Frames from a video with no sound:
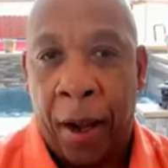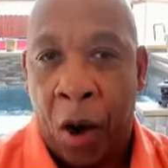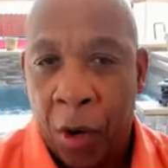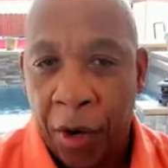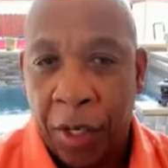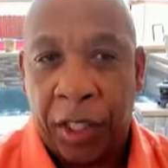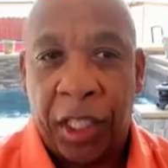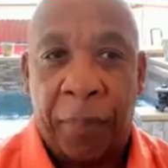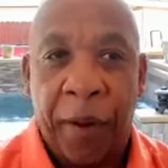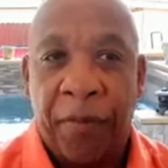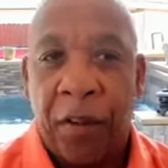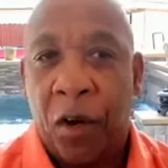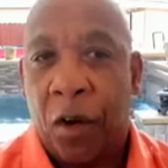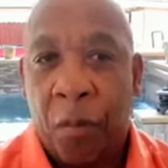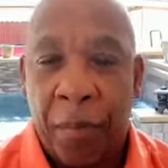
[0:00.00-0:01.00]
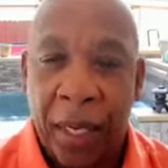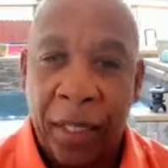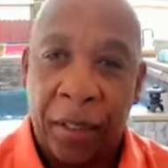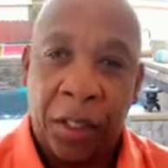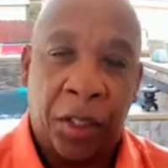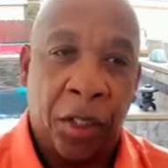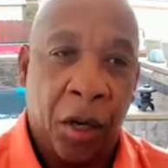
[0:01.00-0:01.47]
ownership of your own
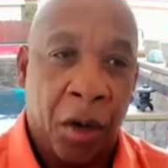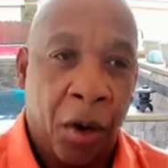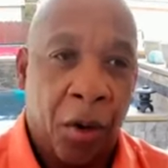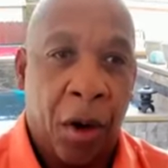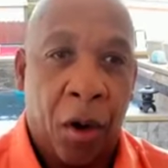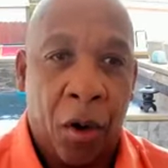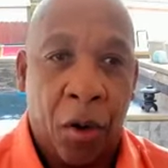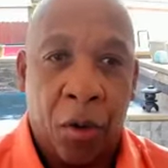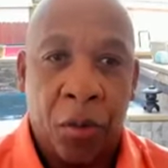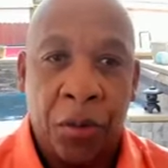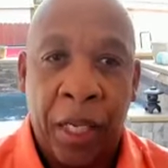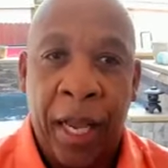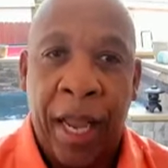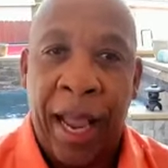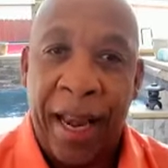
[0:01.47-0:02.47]
business, your own homes,